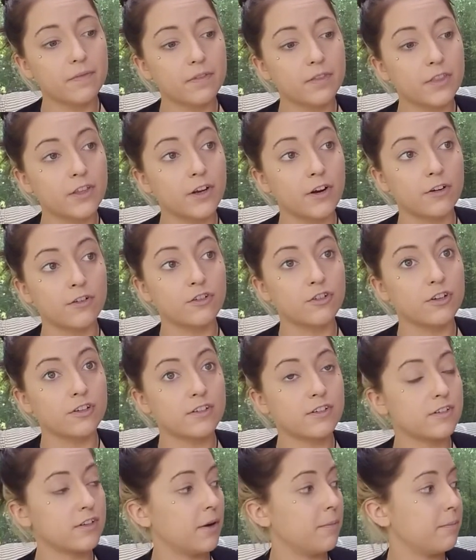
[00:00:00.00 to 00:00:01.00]
There are
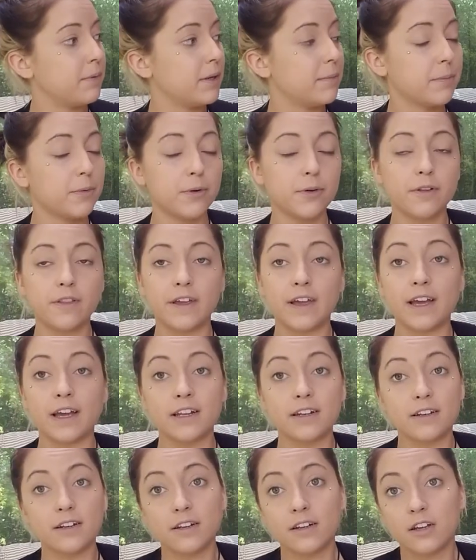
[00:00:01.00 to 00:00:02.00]
just some people
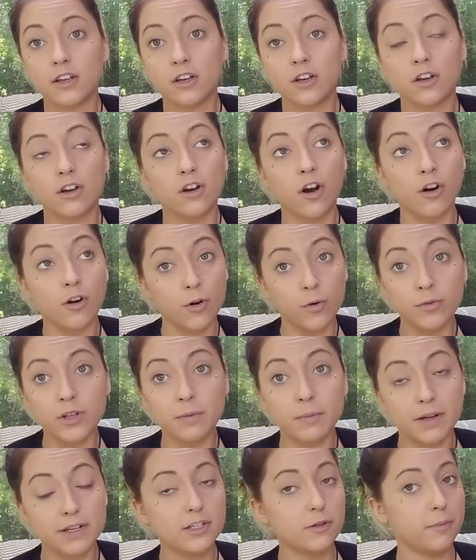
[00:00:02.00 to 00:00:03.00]
that are only
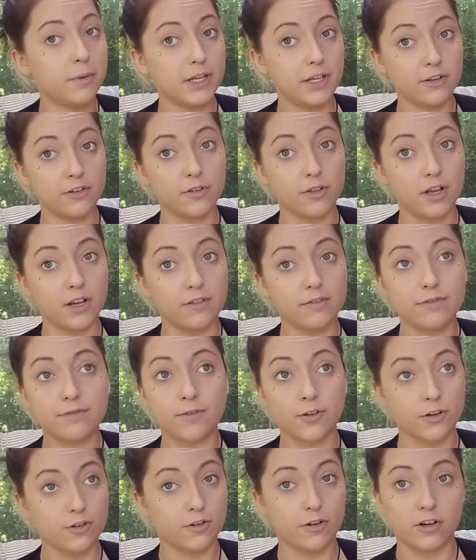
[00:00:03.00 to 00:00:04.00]
meant to be in your life
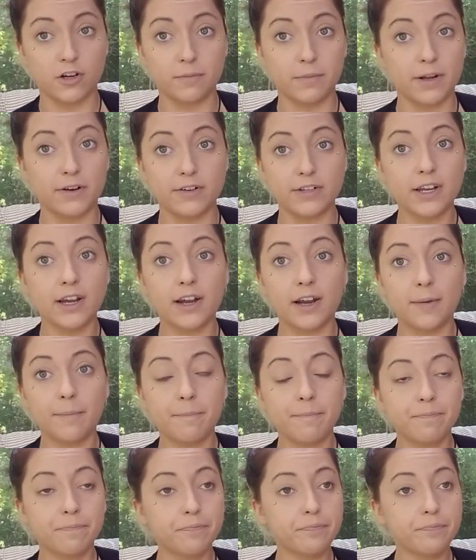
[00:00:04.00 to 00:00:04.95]
for a certain amount of time.